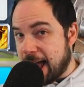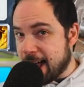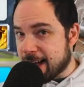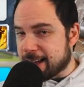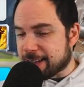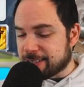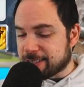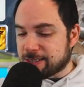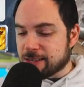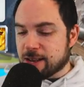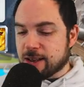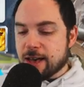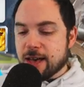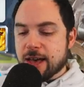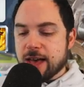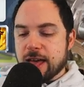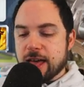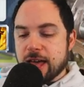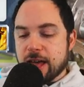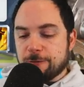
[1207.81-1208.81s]
And
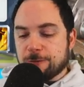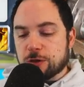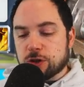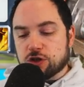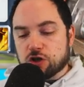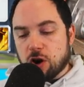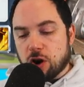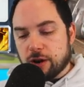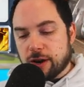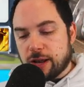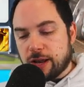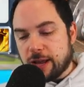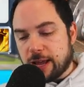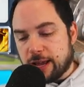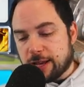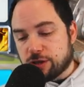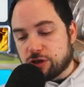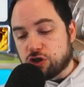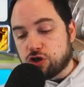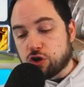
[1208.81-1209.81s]
if the target
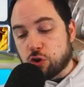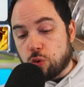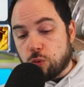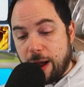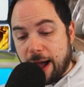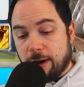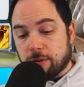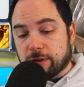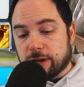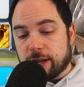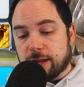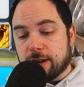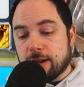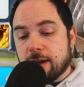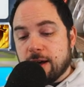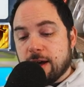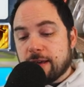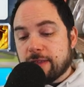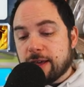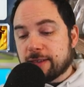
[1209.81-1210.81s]
is surrounded,
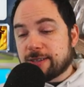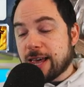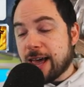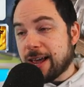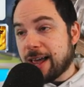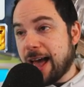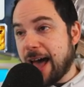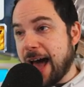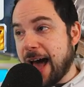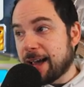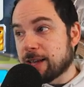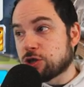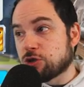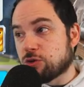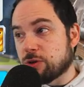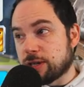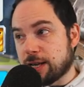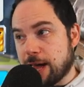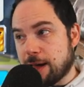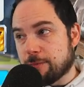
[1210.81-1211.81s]
they take
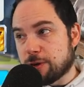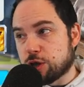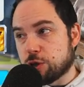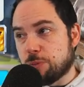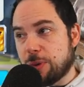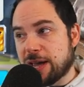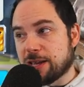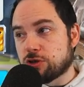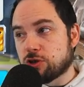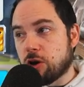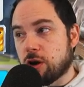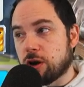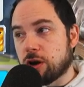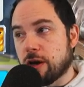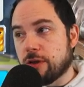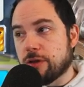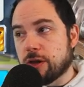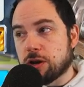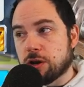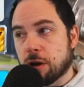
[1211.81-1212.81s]
extra damage based
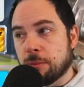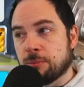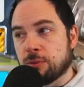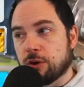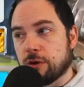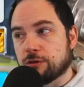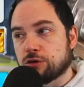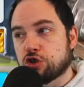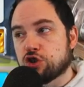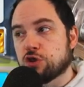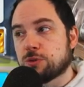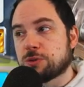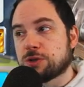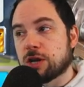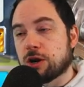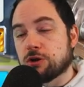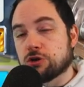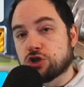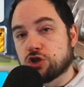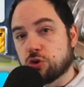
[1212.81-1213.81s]
on the number of troops
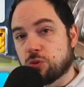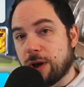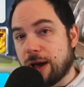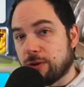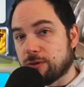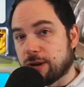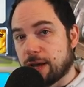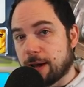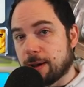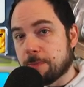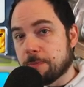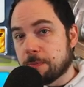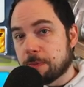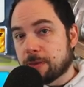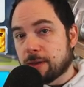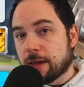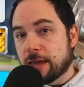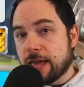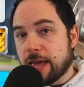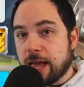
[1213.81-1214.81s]
that are surrounding
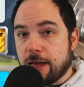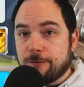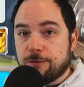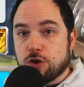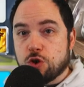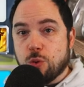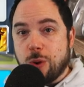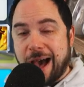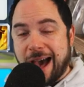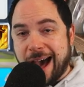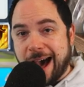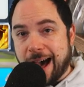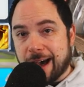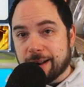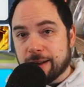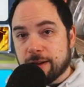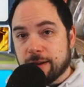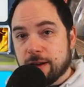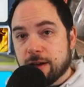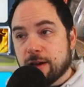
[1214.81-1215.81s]
if you
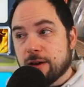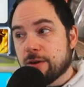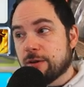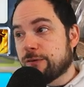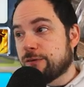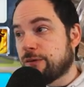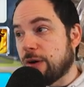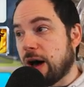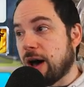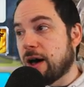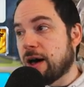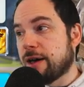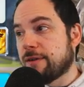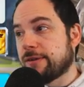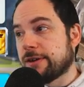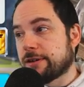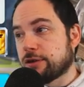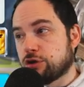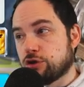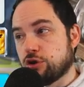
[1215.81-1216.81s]
had
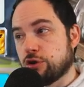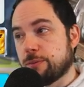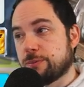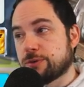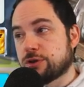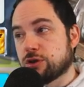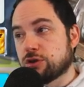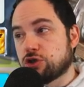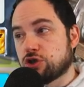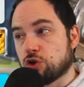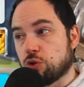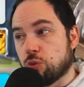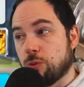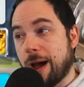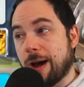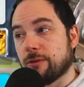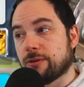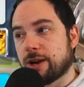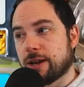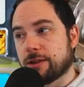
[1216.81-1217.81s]
five troops
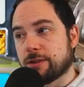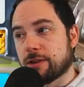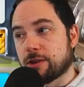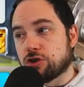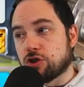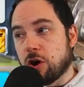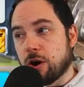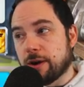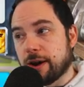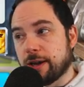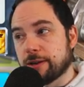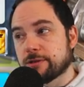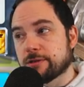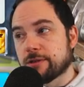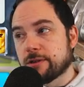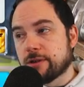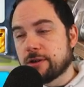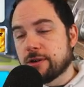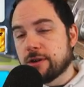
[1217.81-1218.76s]
surrounding the target.